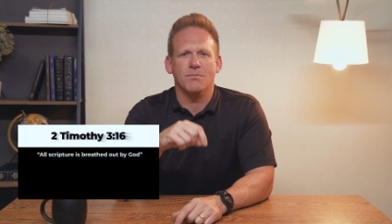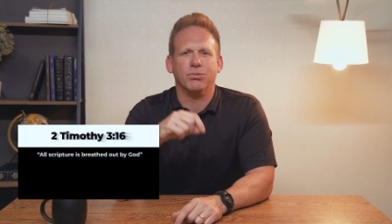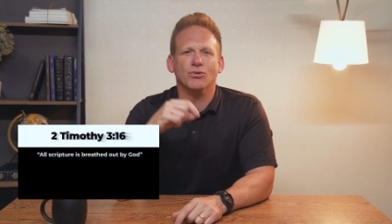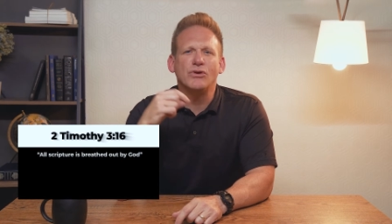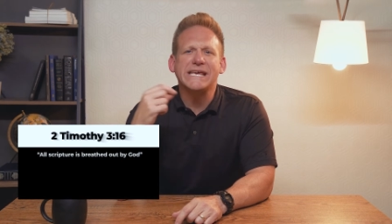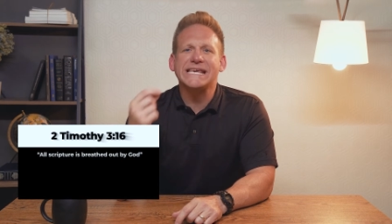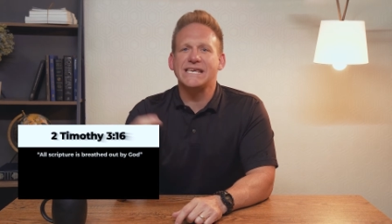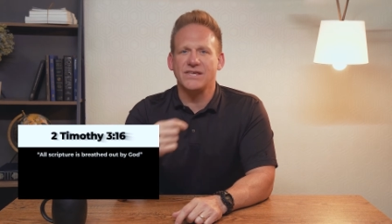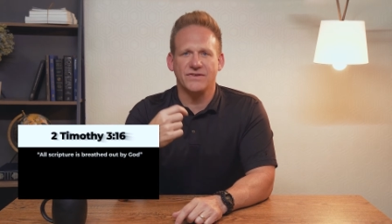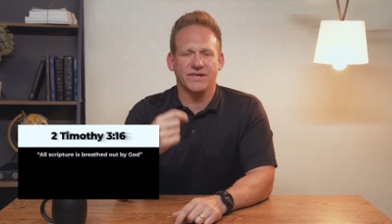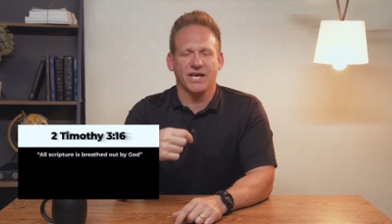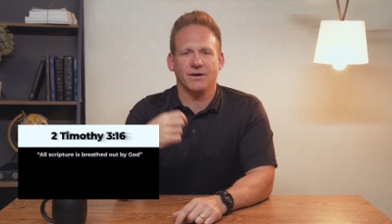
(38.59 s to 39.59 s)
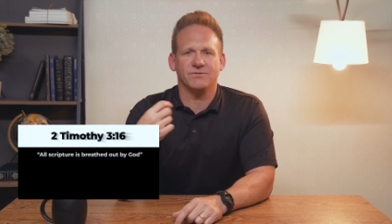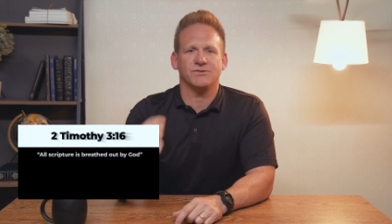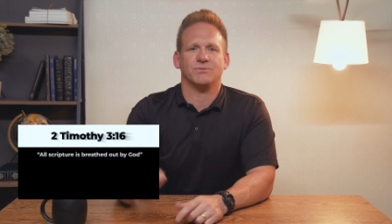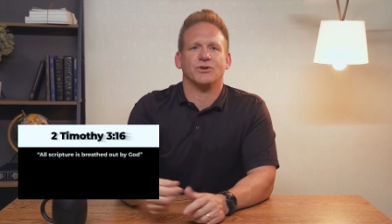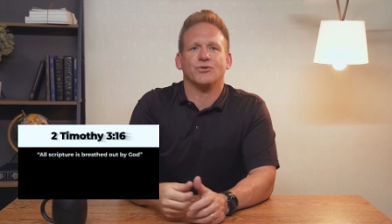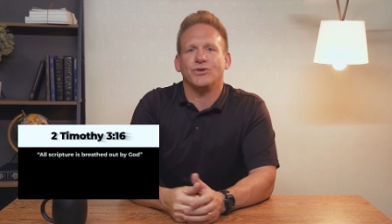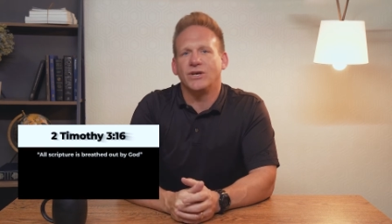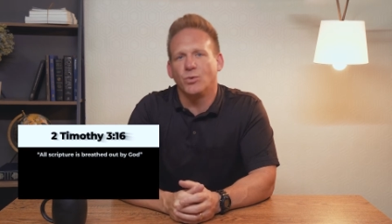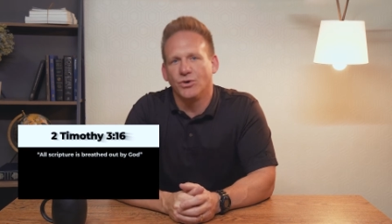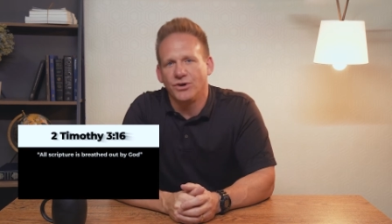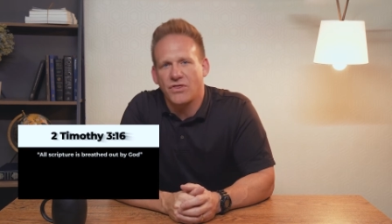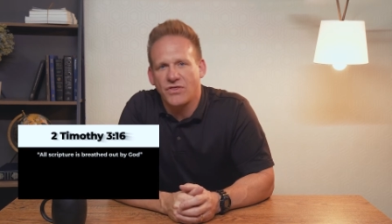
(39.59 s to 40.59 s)
Breathed comes from the Greek
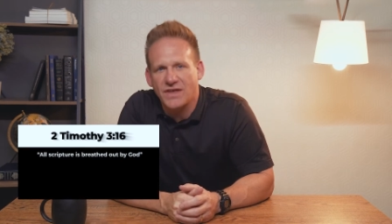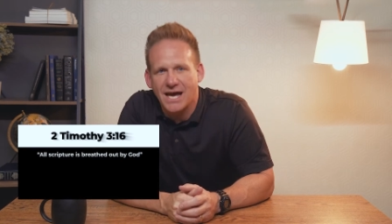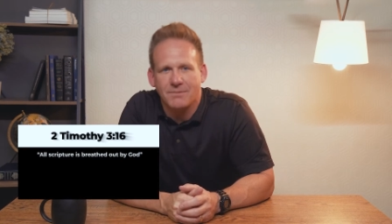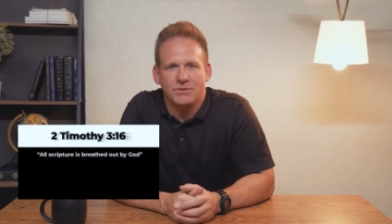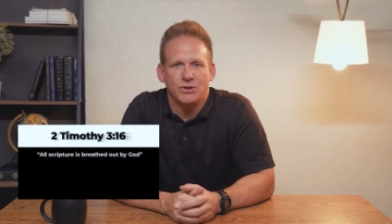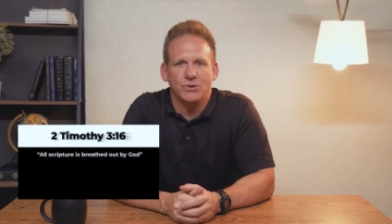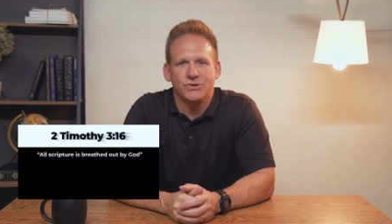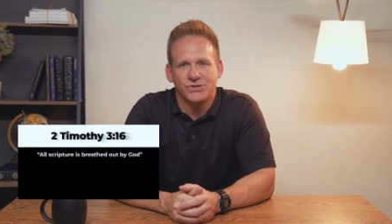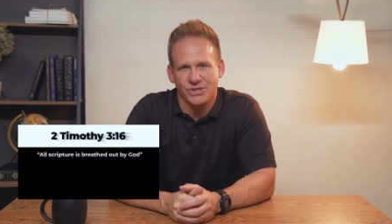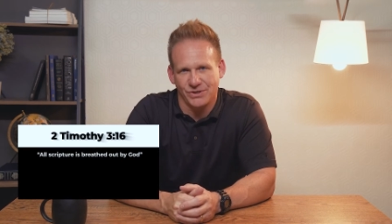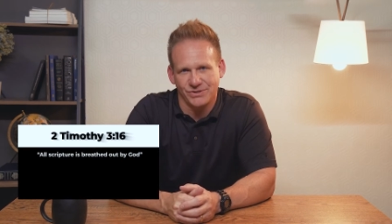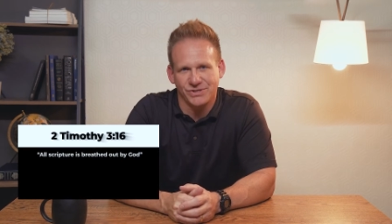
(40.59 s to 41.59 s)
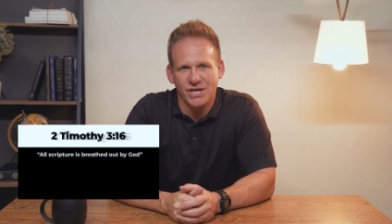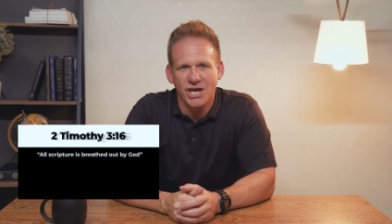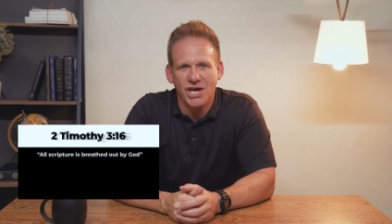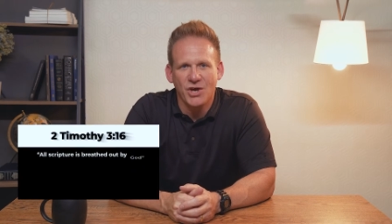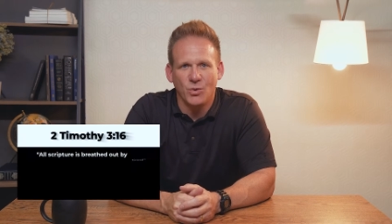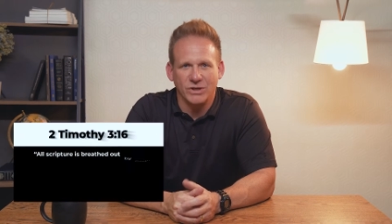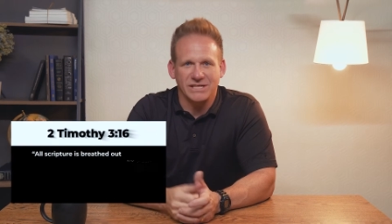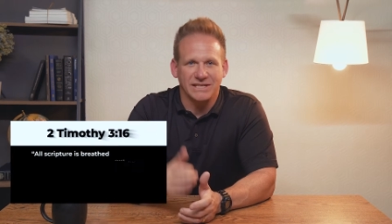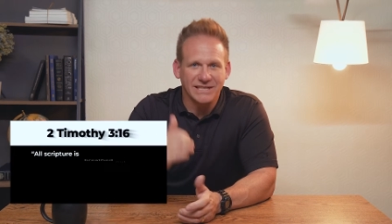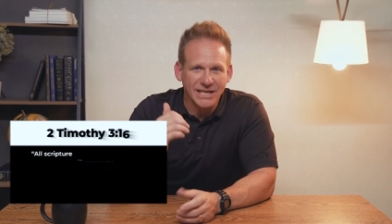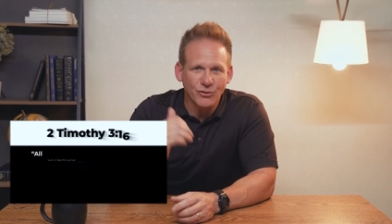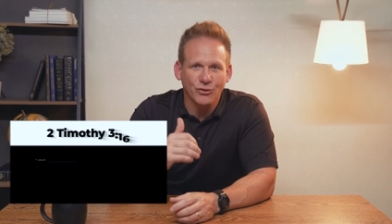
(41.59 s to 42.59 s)
word theopneustos, which
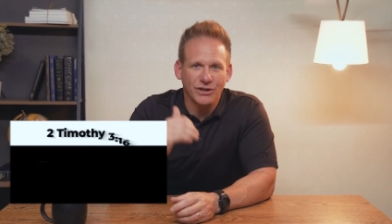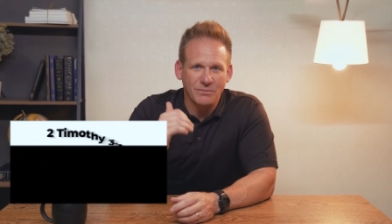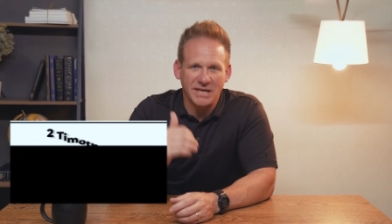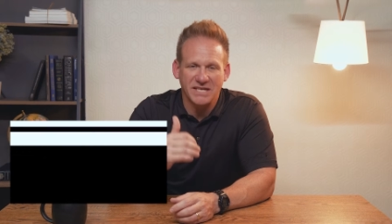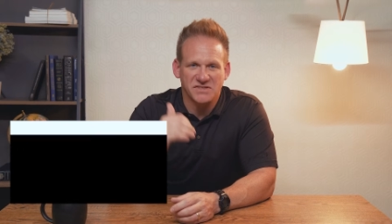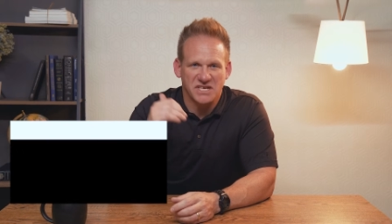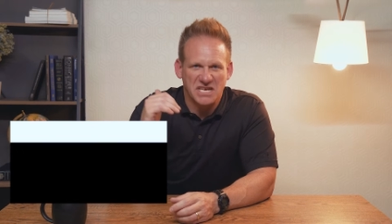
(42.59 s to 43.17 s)
literally means